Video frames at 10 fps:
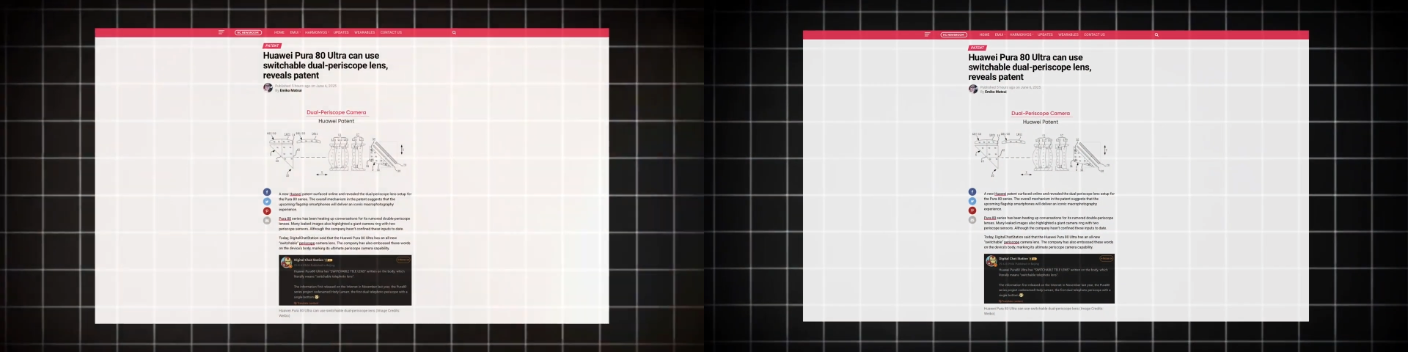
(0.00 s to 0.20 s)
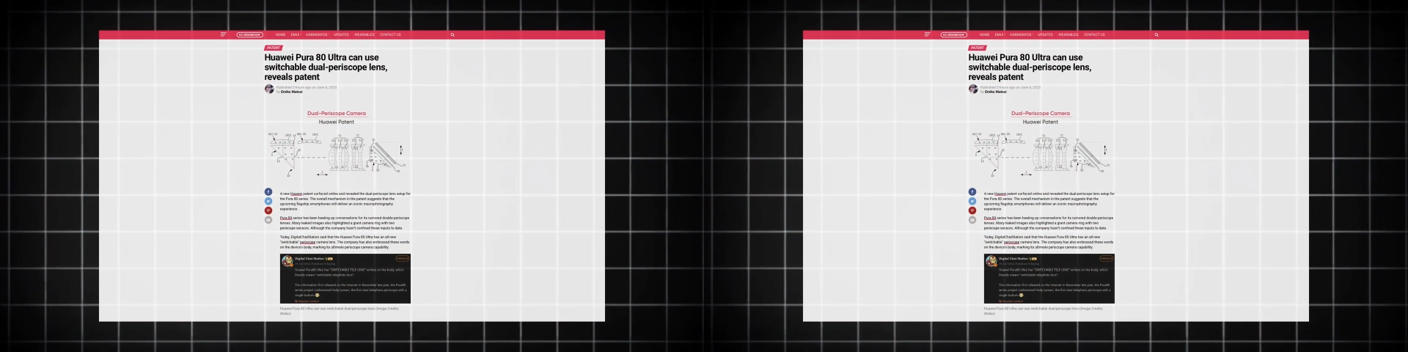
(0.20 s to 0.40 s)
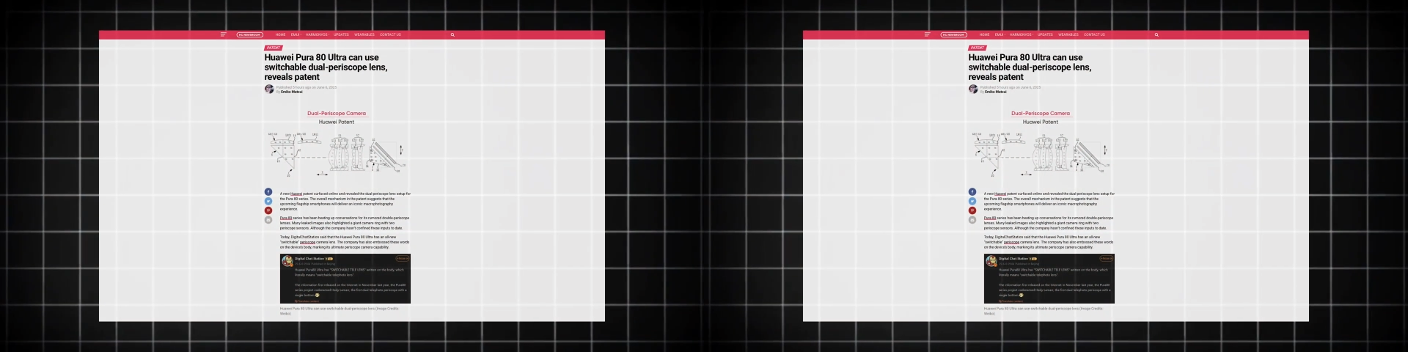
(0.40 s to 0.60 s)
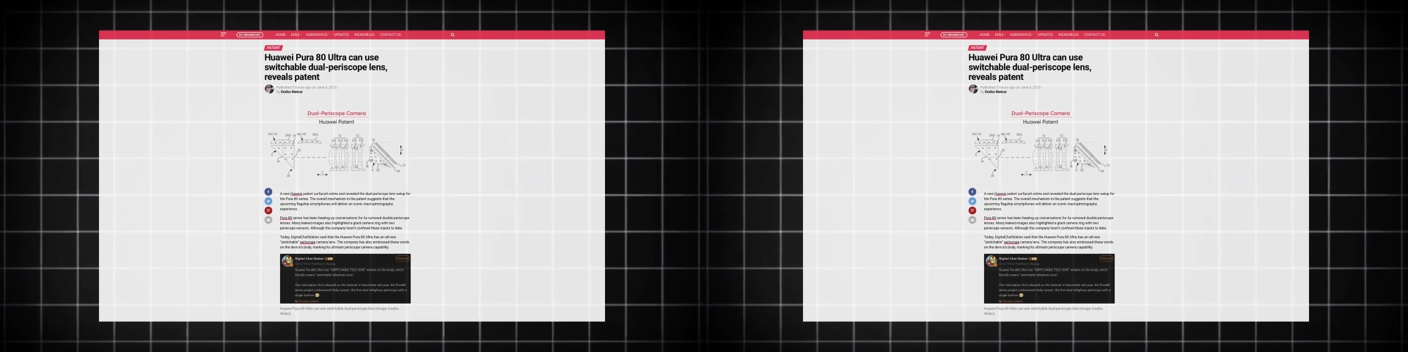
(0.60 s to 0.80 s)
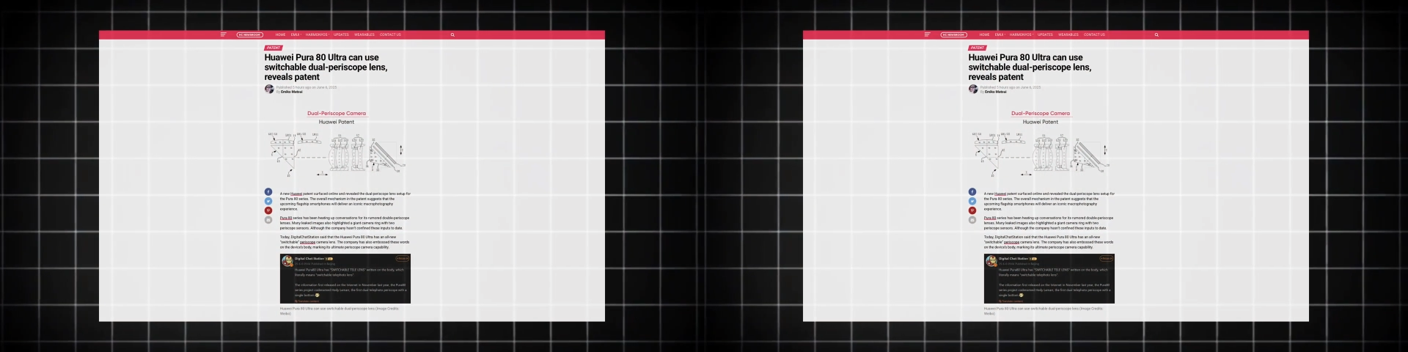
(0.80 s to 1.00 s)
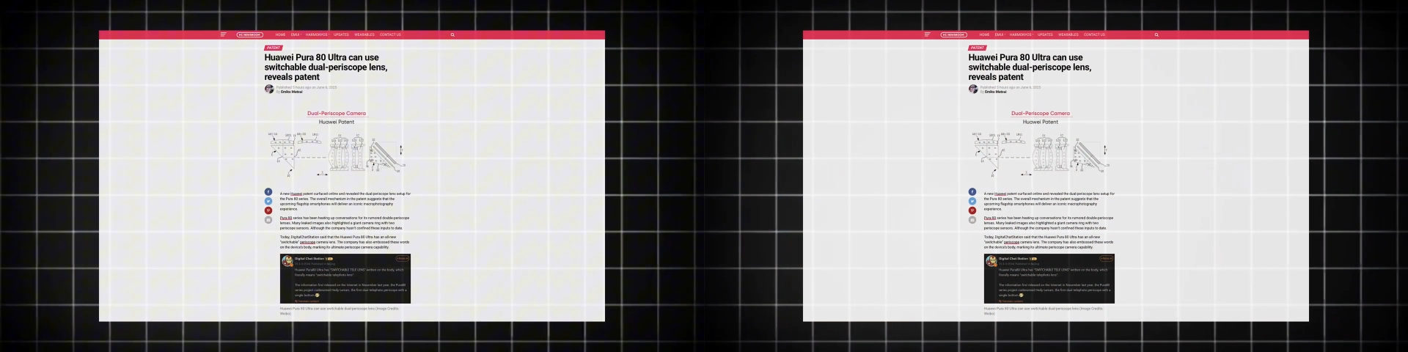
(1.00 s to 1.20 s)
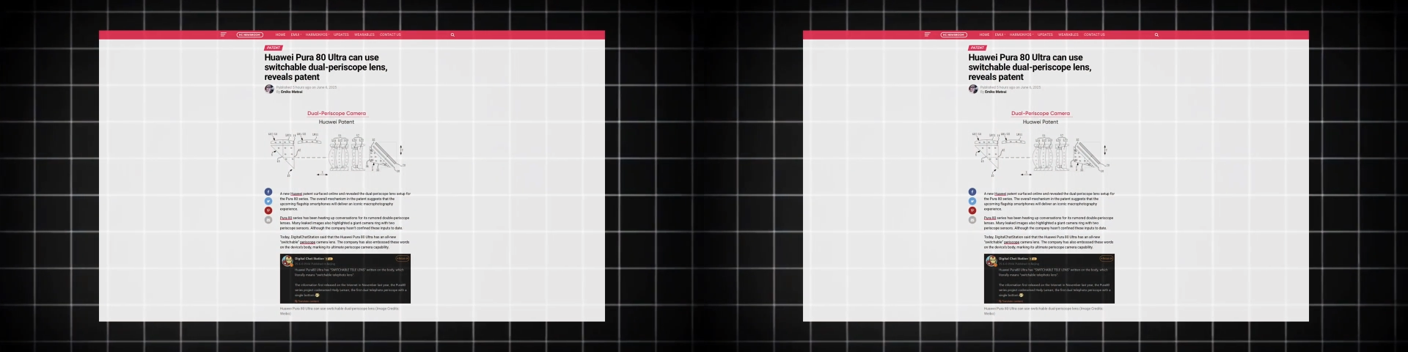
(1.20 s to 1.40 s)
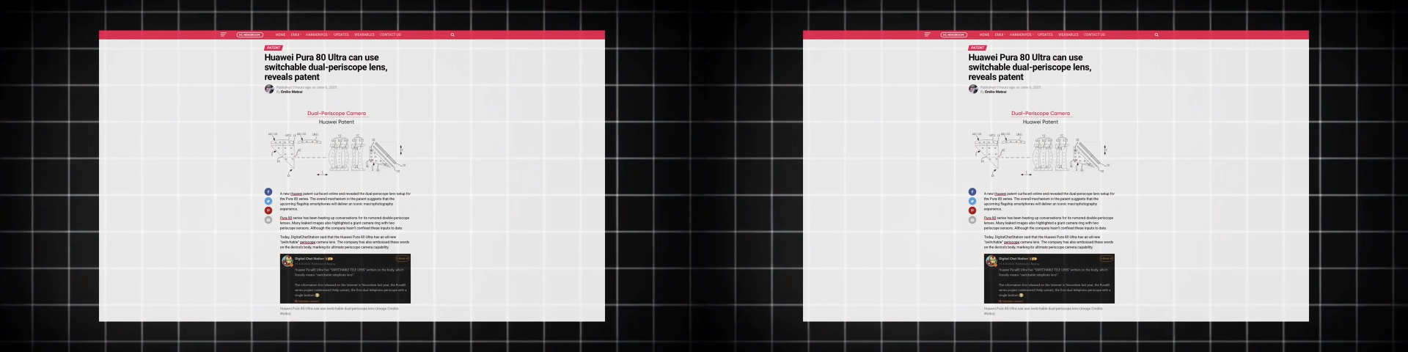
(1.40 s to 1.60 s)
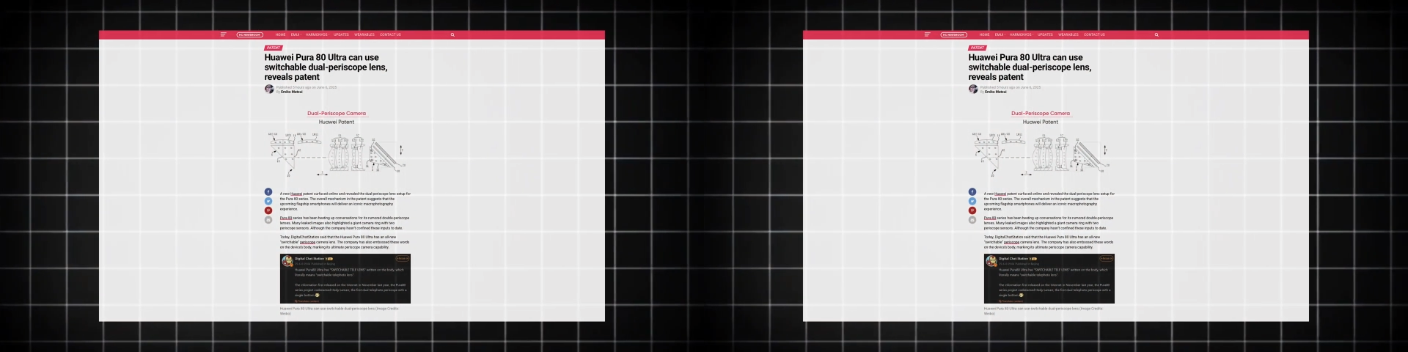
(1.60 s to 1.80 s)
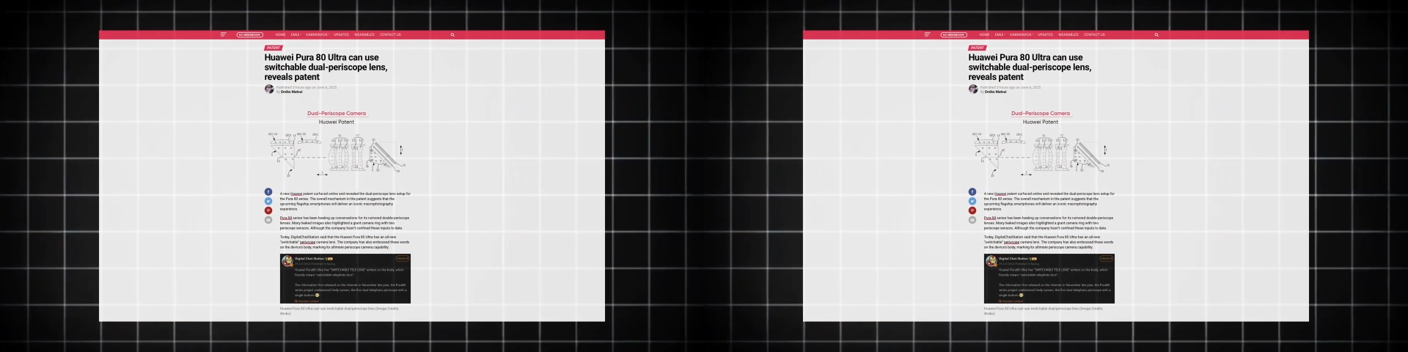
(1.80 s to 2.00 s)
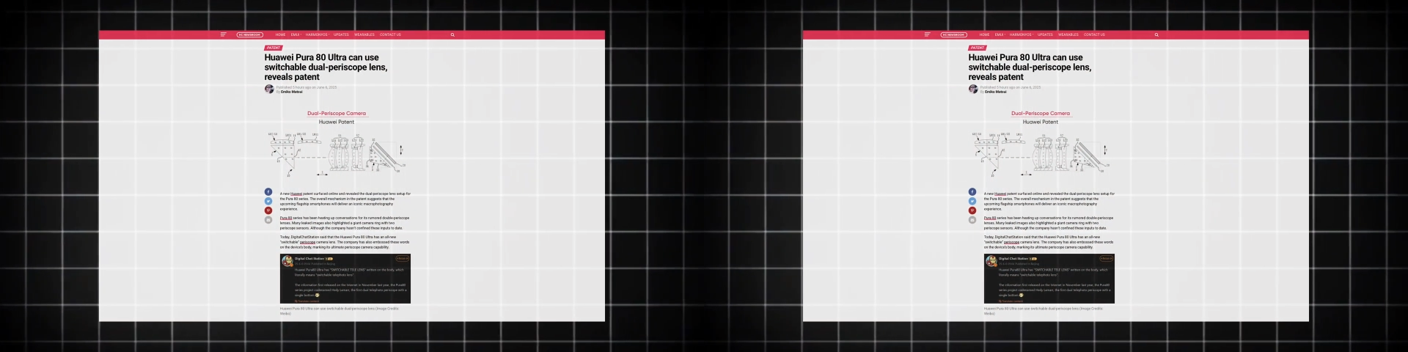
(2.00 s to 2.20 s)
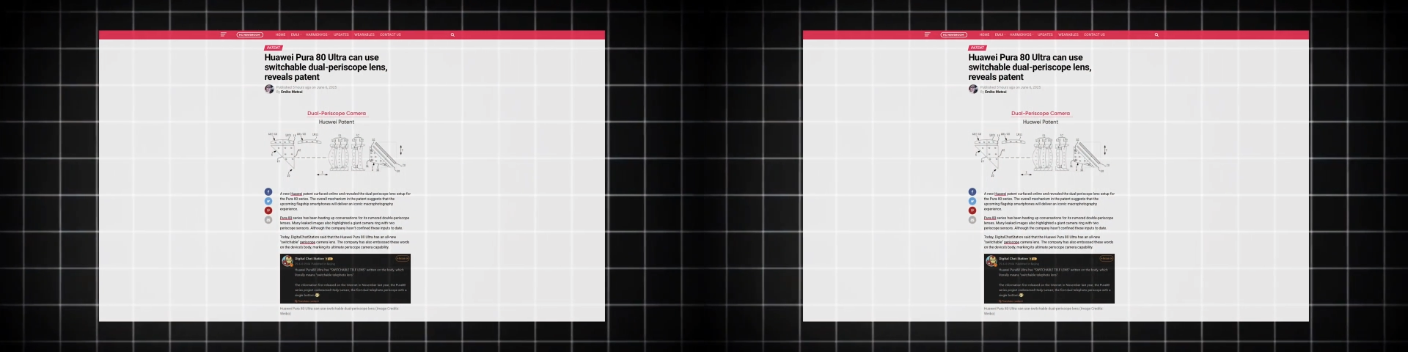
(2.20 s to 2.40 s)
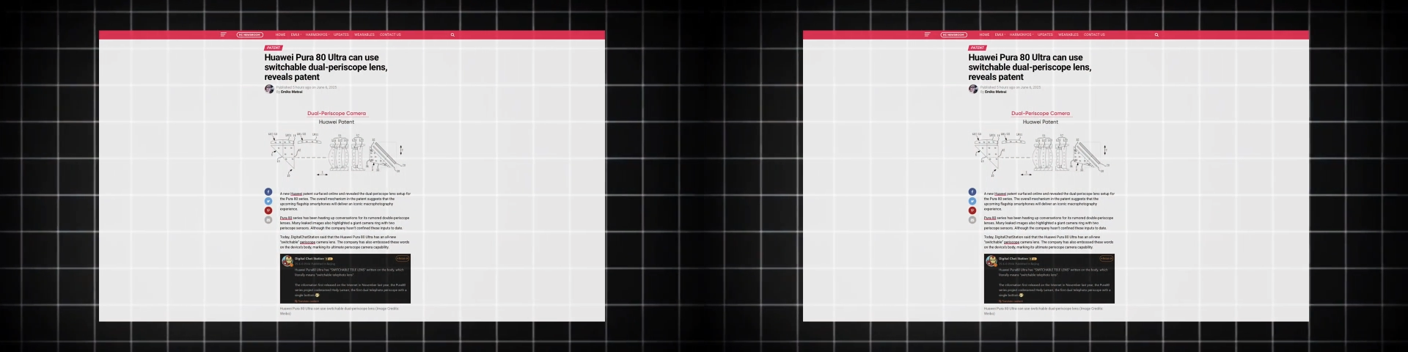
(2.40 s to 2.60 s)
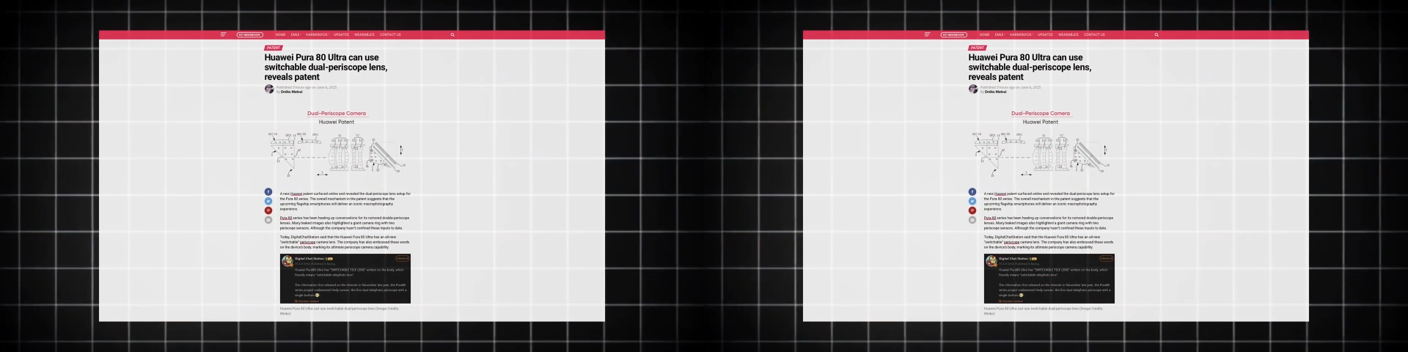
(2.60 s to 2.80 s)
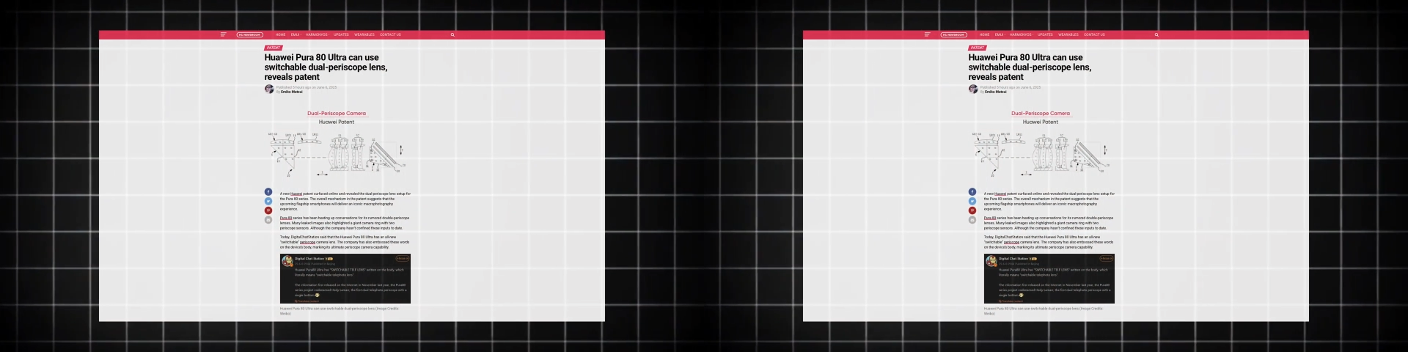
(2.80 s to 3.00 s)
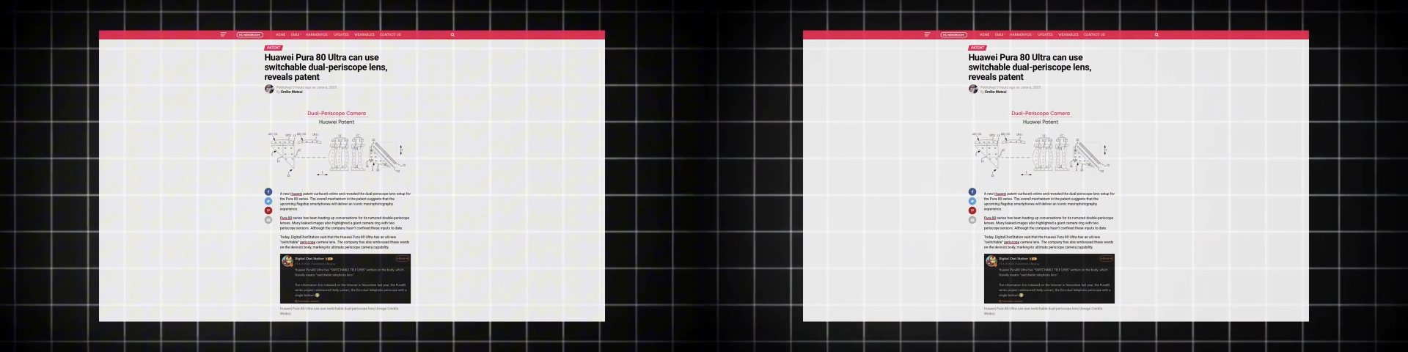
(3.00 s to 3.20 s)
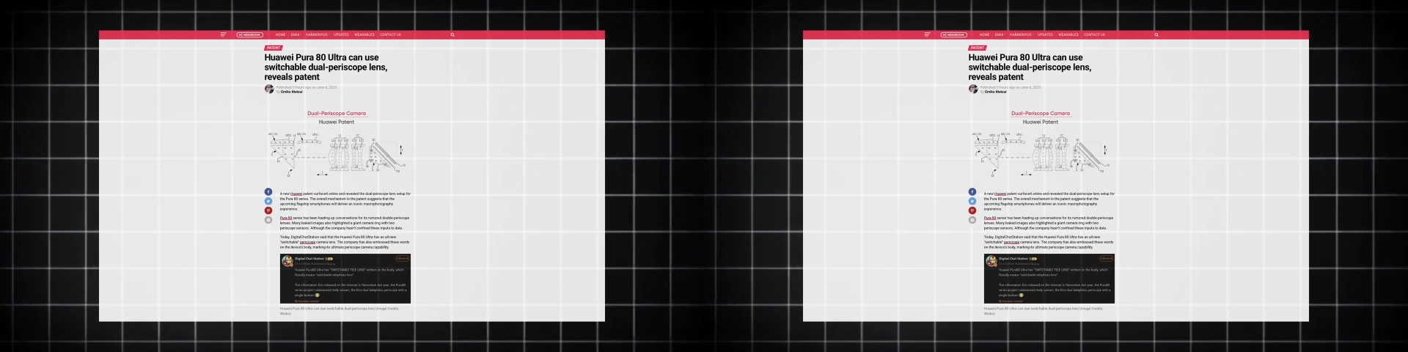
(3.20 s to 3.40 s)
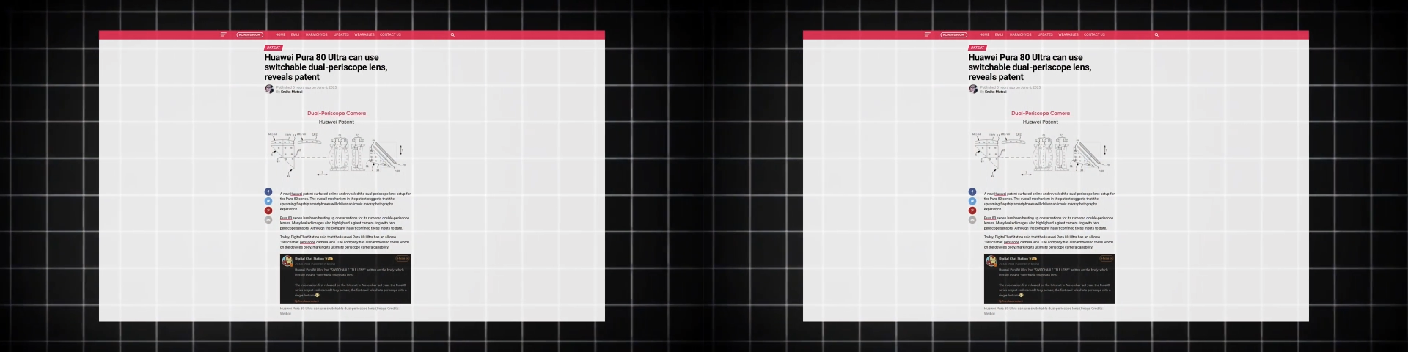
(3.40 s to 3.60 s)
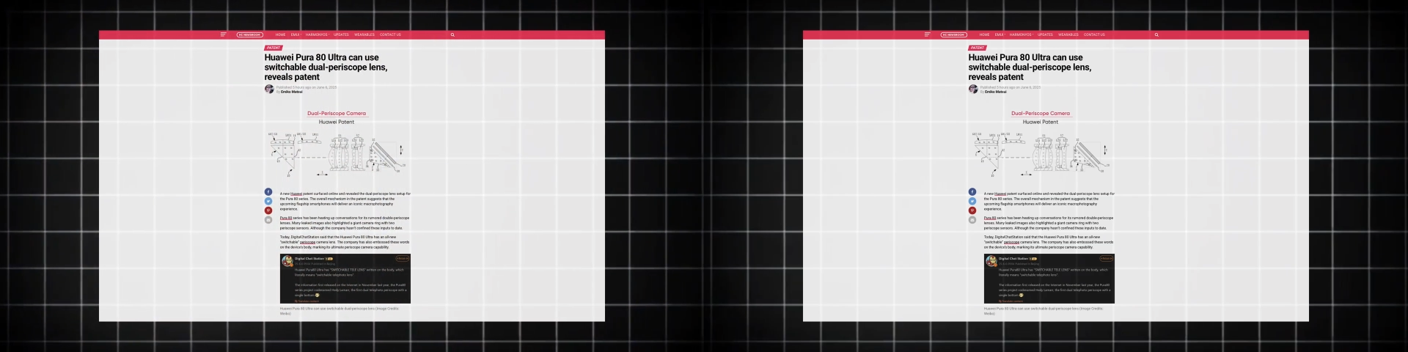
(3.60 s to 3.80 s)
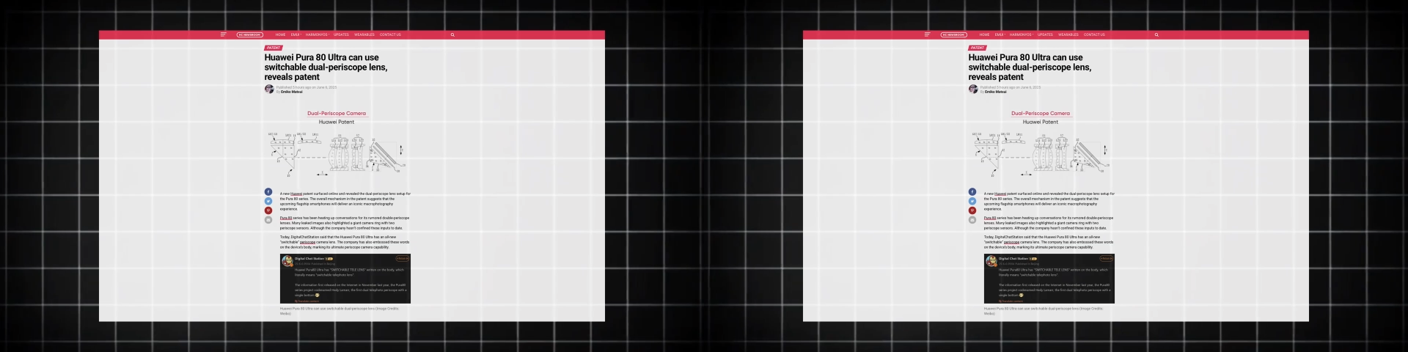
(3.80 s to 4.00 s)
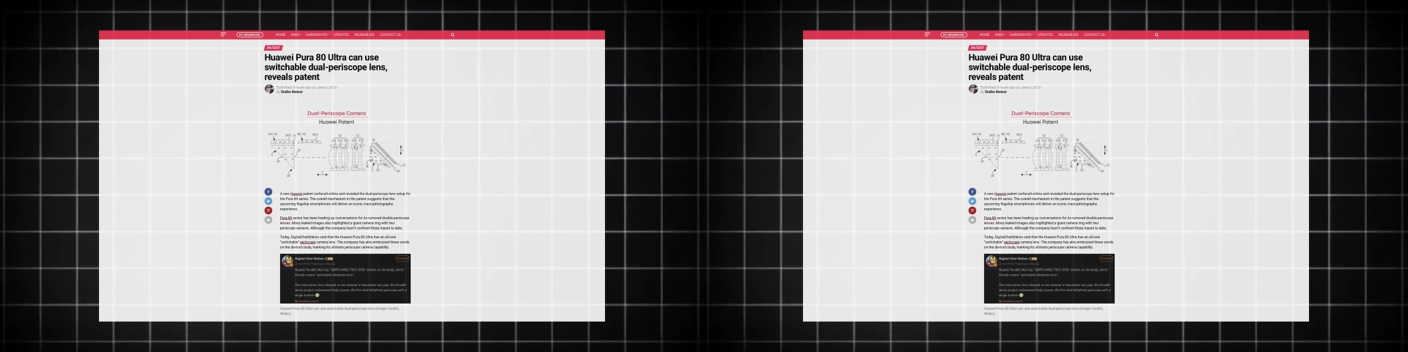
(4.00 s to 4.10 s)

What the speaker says: Nobody's mouth can be seen.